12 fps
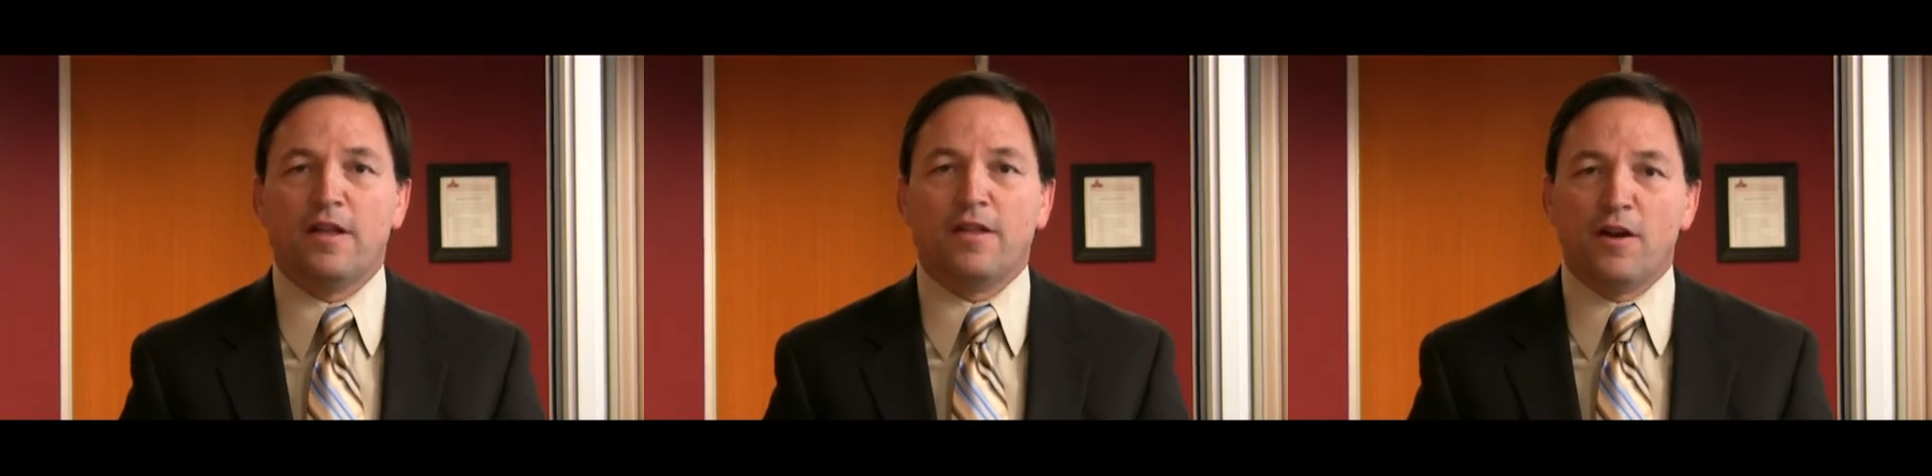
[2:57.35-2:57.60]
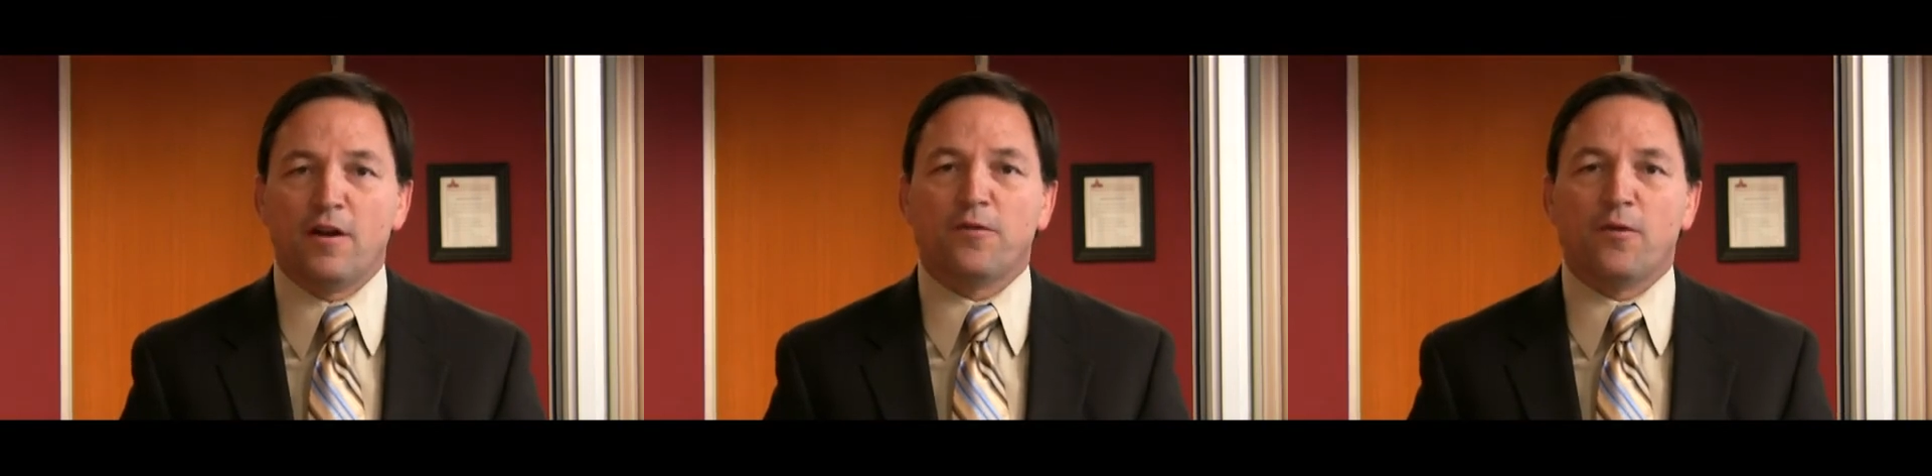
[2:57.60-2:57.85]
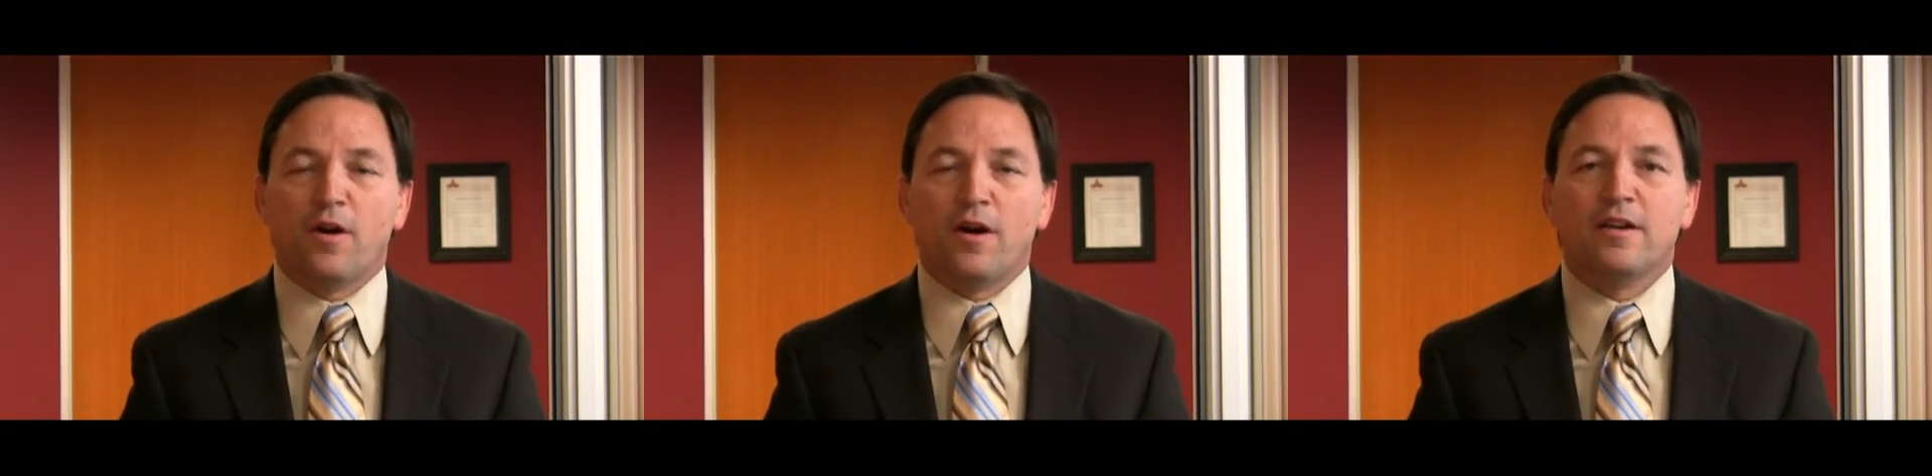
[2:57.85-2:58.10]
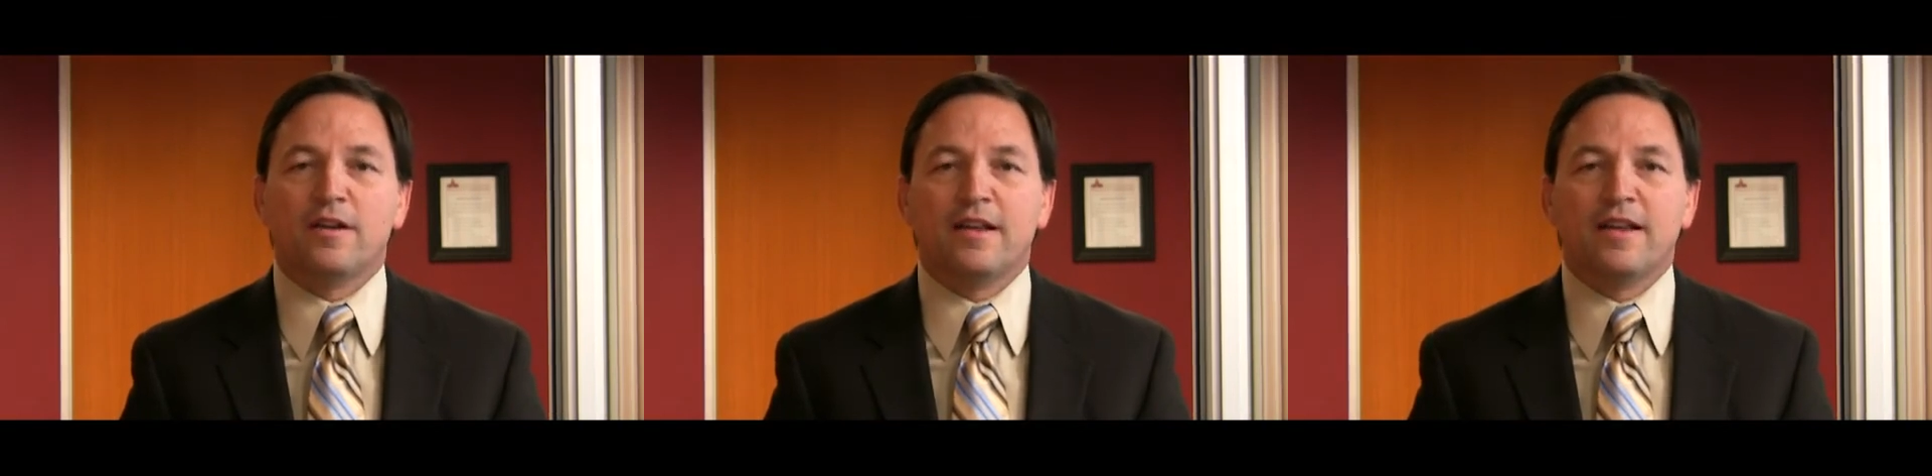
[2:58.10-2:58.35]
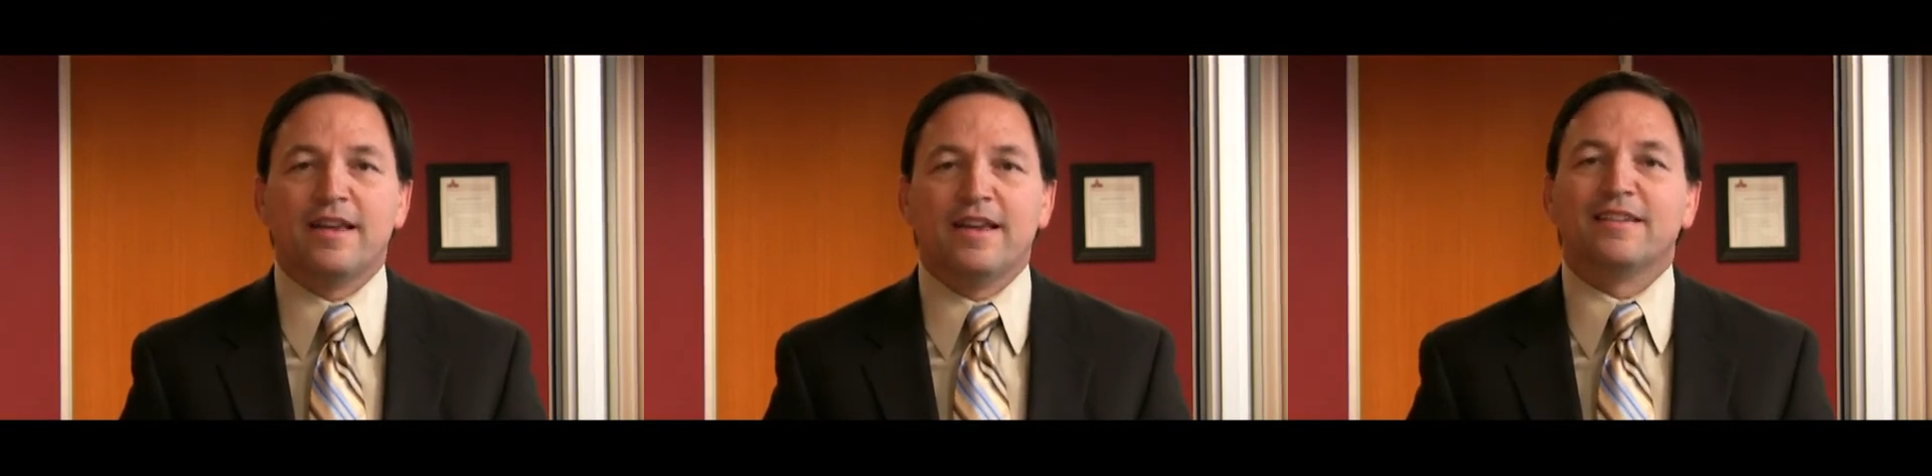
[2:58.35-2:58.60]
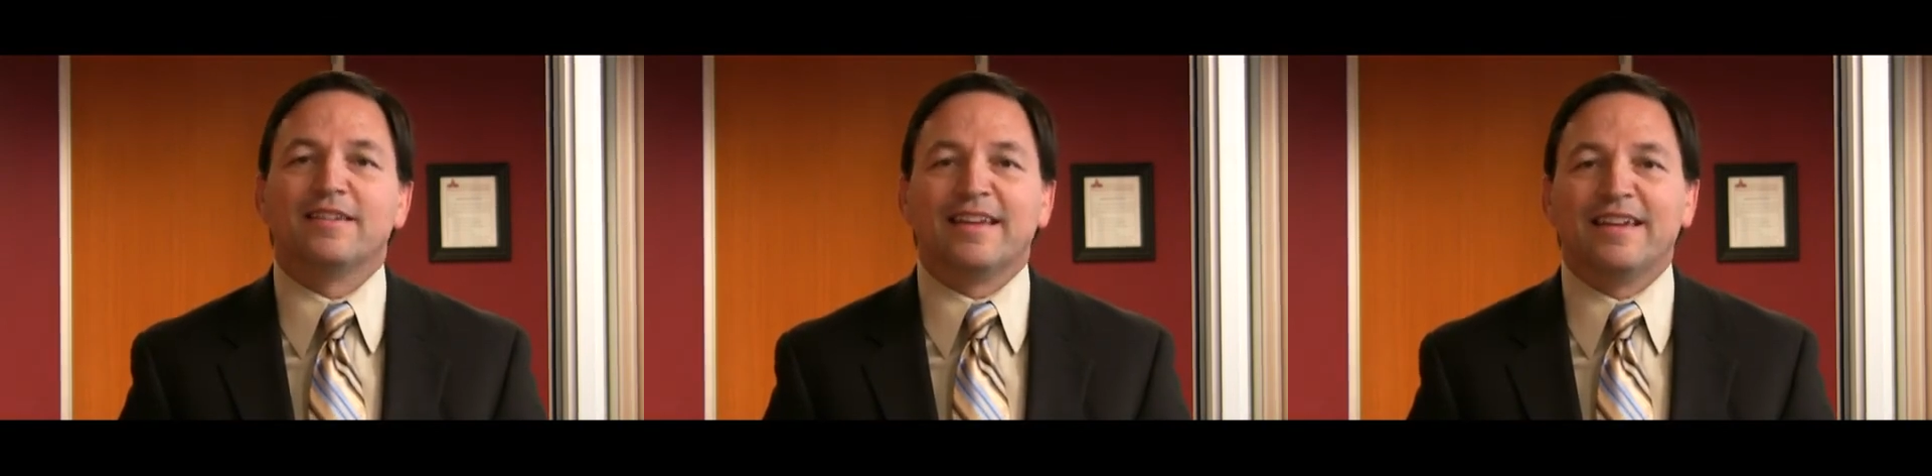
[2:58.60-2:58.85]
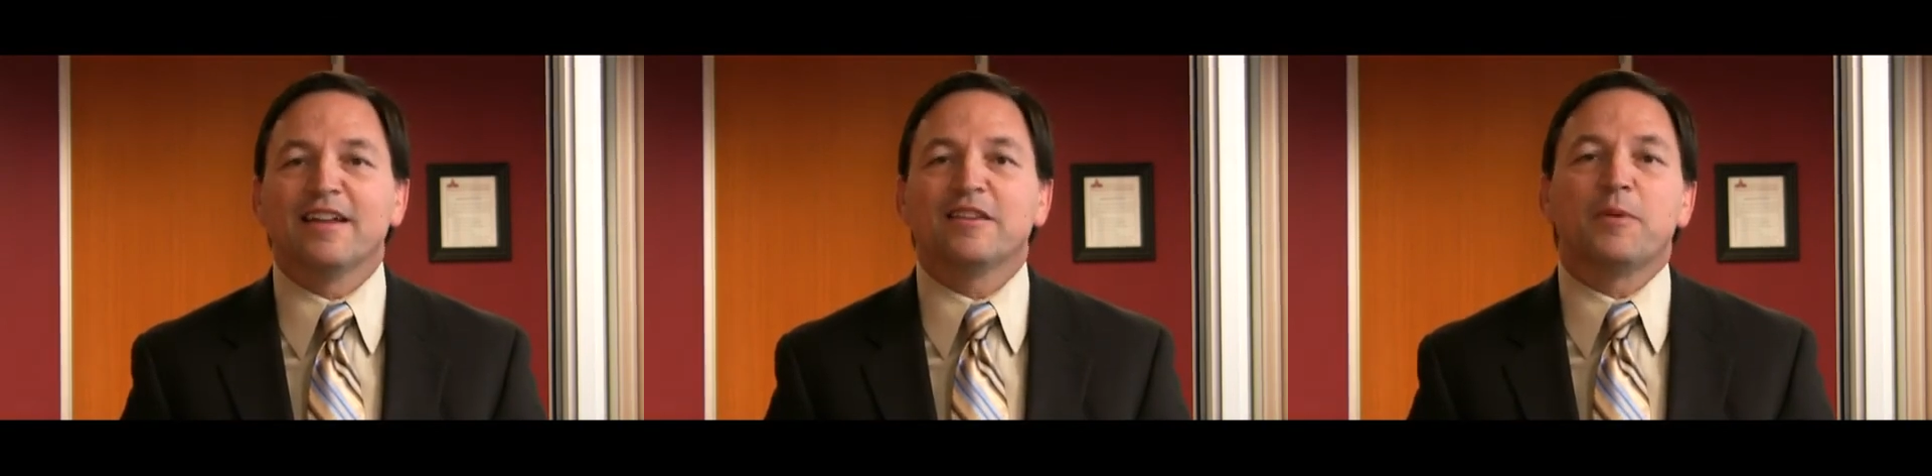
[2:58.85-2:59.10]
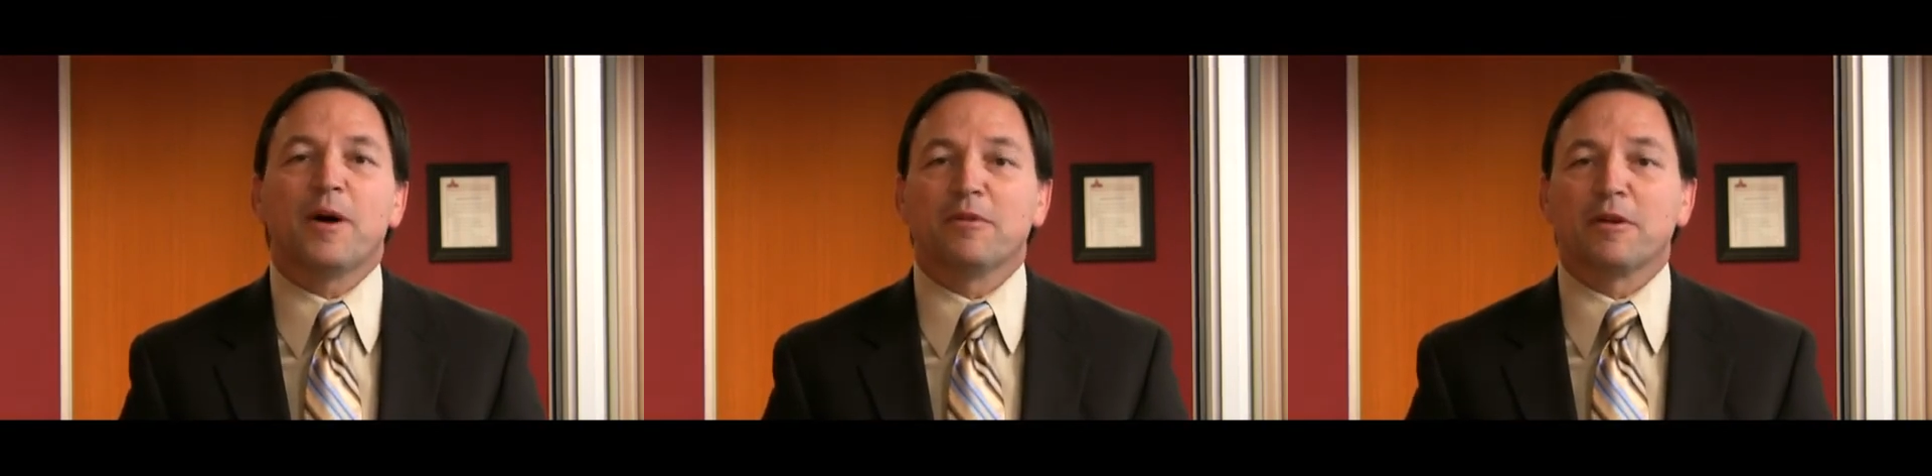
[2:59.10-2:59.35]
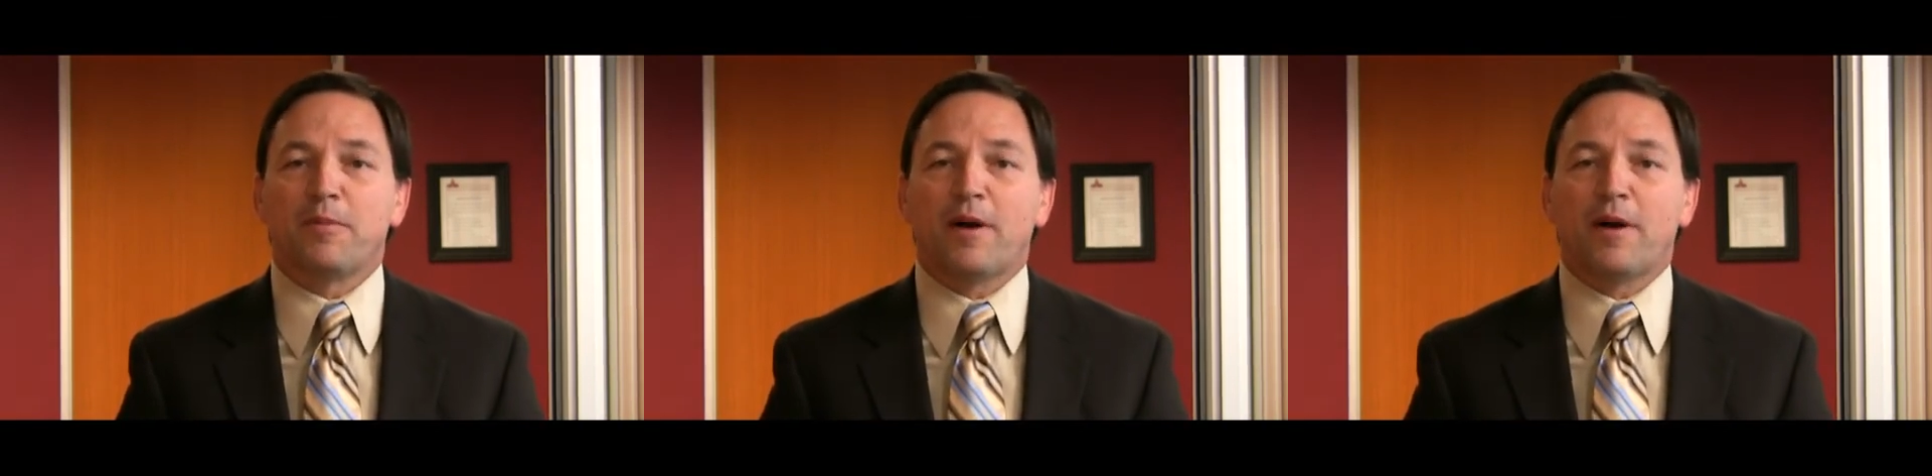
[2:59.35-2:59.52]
Therefore, it is against public